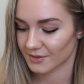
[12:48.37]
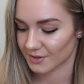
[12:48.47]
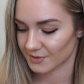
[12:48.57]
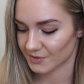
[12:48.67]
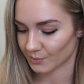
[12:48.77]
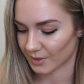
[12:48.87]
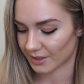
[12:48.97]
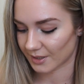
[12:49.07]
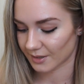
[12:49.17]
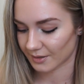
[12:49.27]
So
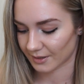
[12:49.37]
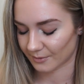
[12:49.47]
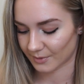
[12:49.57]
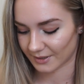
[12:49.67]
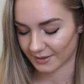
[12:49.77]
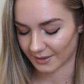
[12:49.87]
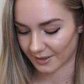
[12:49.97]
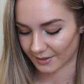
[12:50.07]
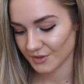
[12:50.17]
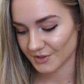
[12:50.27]
sweet, like what the heck.